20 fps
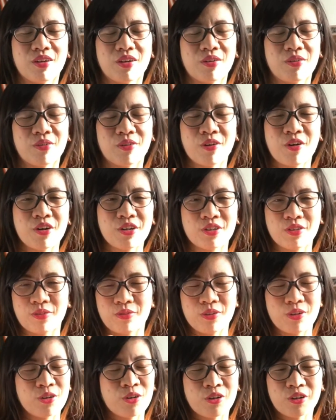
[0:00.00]
of course,
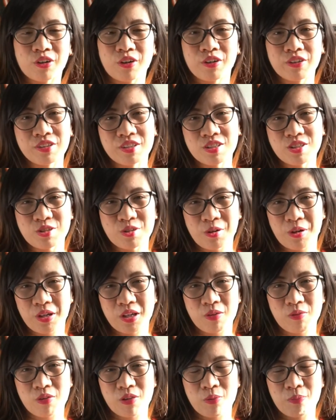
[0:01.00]
you're on this journey
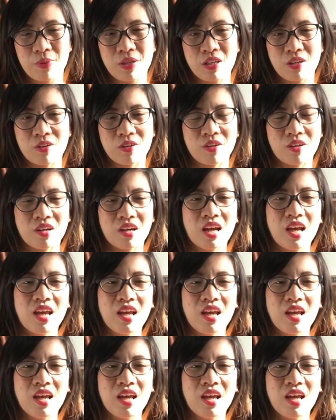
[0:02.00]
with Peter,